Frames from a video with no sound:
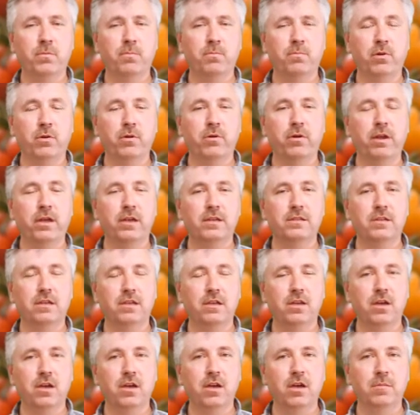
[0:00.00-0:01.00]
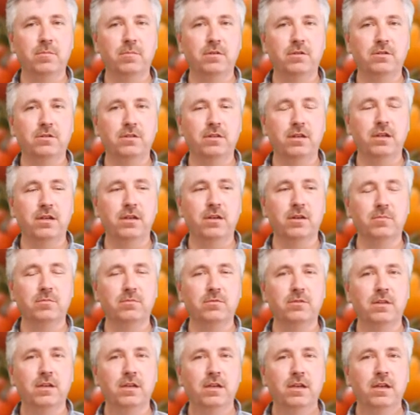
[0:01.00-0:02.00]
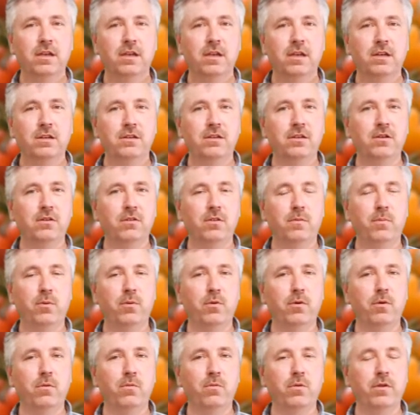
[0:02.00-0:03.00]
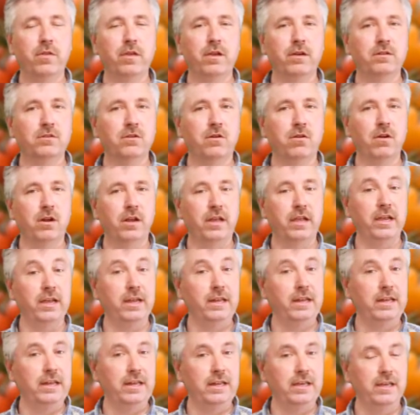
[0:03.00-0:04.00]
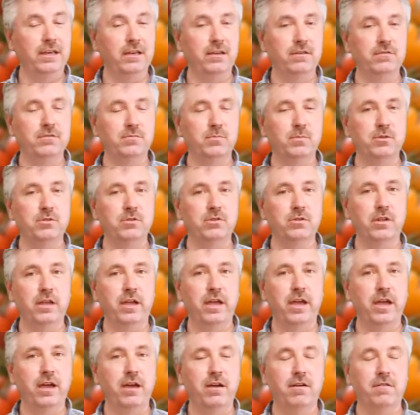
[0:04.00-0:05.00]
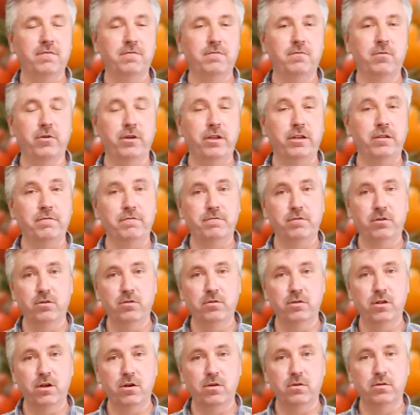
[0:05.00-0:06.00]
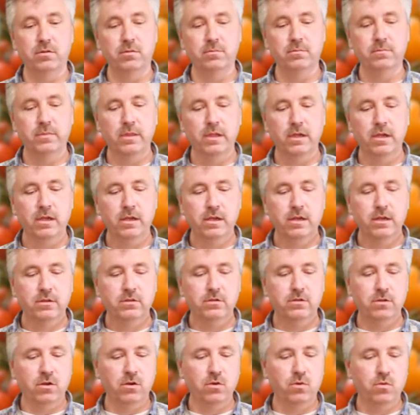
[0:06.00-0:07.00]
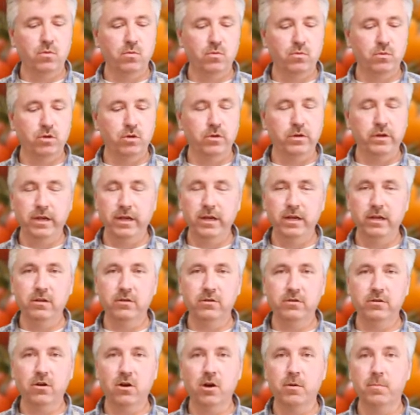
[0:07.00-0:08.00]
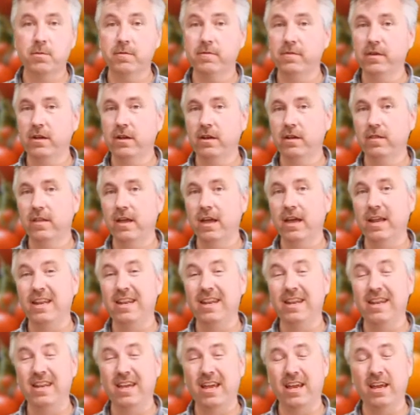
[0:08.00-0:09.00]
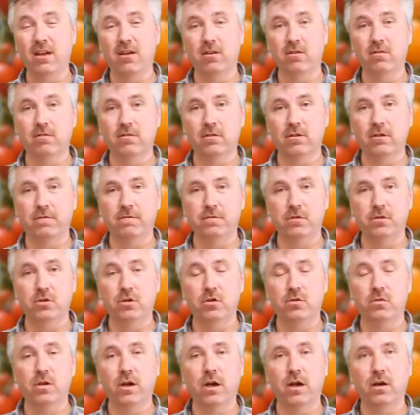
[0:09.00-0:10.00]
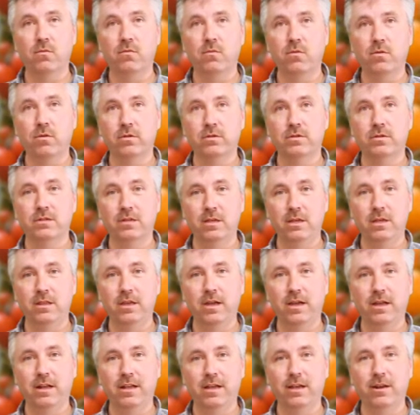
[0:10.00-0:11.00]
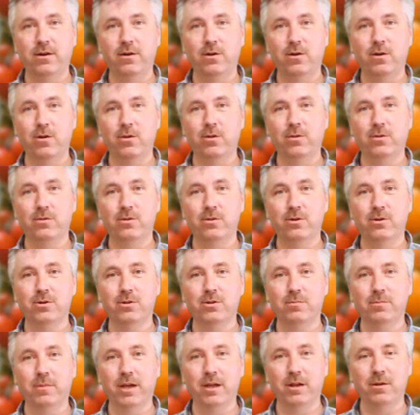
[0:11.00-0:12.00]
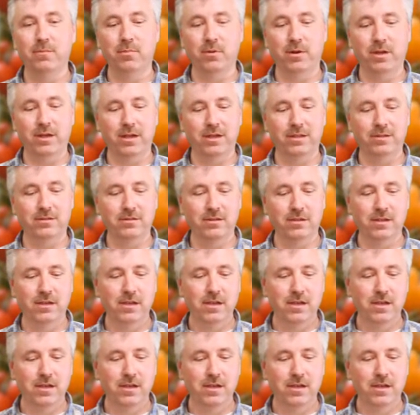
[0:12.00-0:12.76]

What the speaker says: progressing up the stems until the point where there's hardly any leaves, but you'll have green fruit on them. So you need to start preventing that now if you do not want to see that later on your tomato plants.